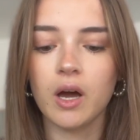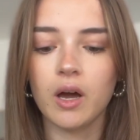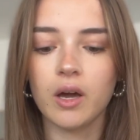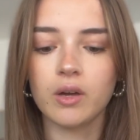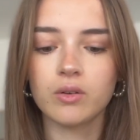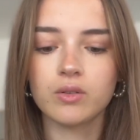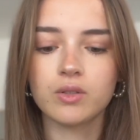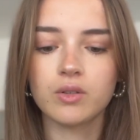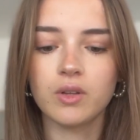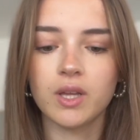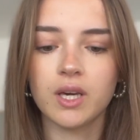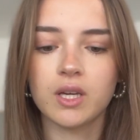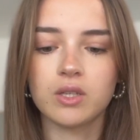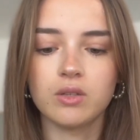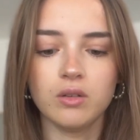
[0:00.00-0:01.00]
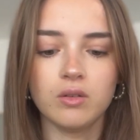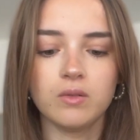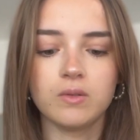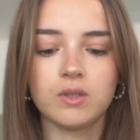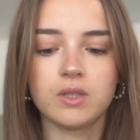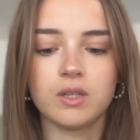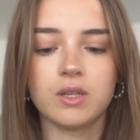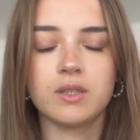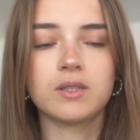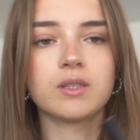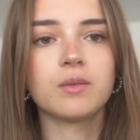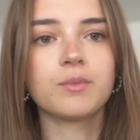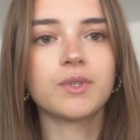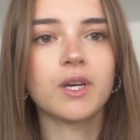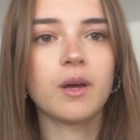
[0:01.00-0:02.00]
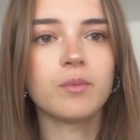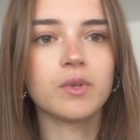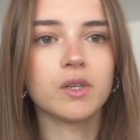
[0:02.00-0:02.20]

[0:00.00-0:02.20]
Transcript: I also like to use this sometimes.